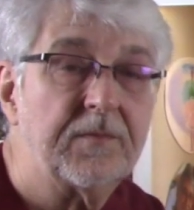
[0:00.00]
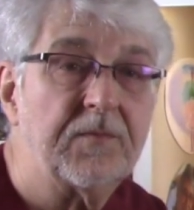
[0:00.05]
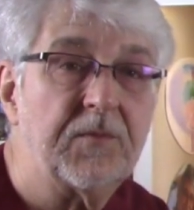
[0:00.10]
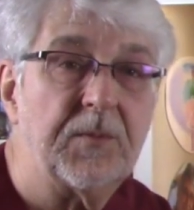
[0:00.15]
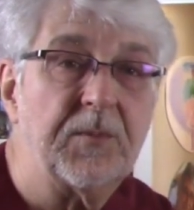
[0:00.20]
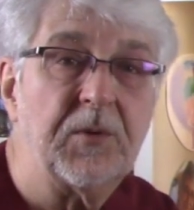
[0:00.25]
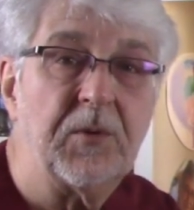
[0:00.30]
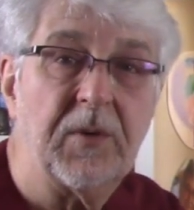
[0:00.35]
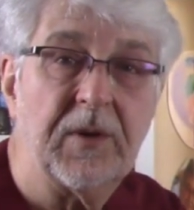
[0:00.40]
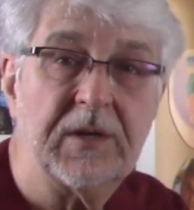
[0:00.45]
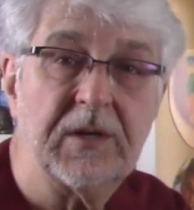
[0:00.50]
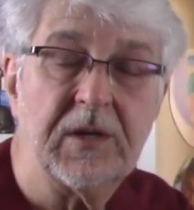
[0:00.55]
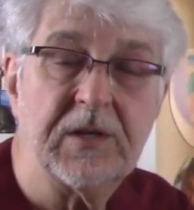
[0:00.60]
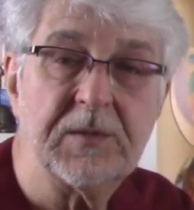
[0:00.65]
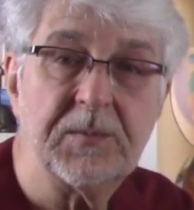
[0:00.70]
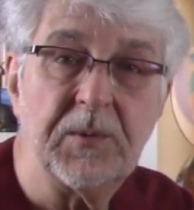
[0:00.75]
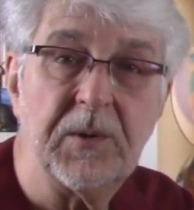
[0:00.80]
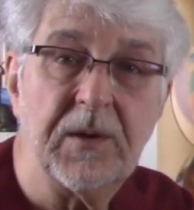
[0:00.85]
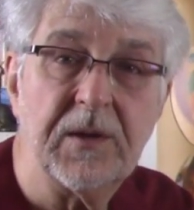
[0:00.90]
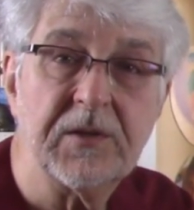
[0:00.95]
from direct
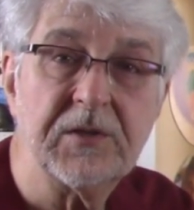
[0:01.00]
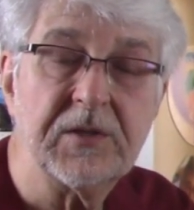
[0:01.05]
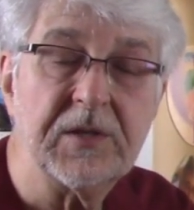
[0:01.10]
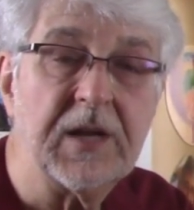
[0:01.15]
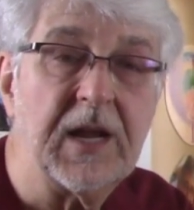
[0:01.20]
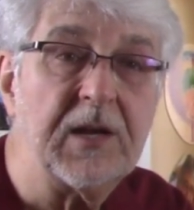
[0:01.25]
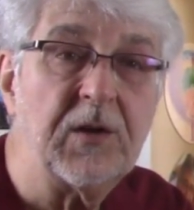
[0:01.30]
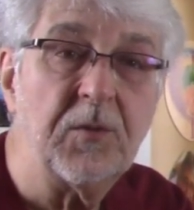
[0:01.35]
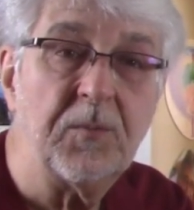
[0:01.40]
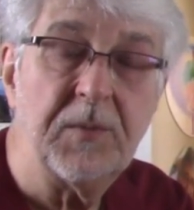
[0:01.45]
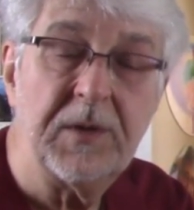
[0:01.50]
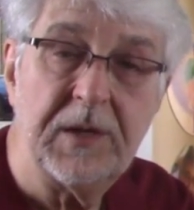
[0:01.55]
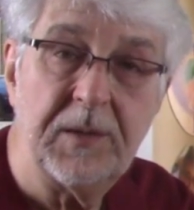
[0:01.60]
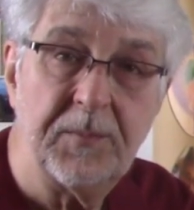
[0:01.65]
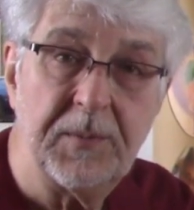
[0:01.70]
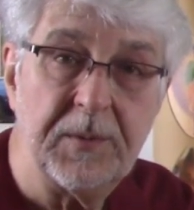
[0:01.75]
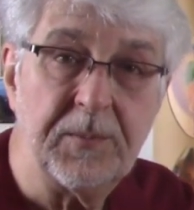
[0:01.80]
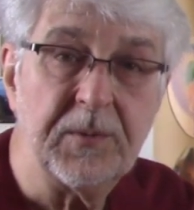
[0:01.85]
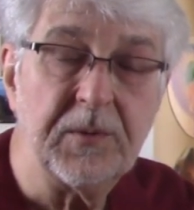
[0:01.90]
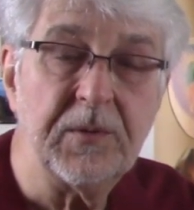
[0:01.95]
experience. And I know many
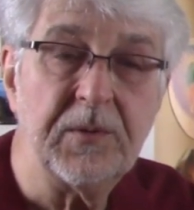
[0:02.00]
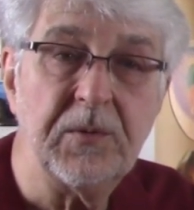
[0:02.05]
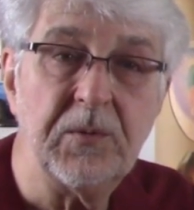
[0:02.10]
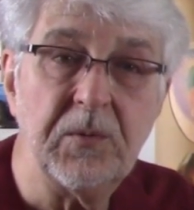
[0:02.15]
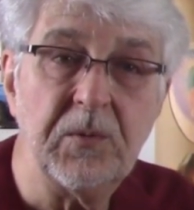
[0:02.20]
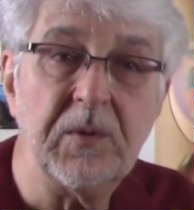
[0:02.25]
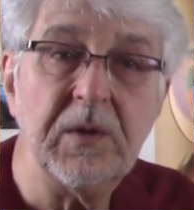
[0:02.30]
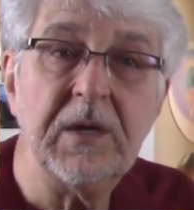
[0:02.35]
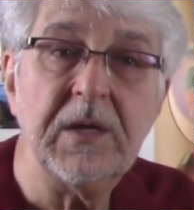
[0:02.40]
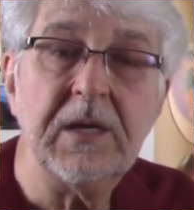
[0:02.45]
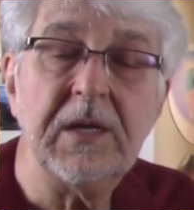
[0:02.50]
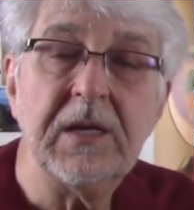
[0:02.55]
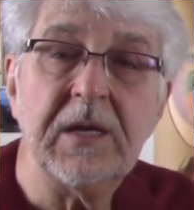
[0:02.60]
people who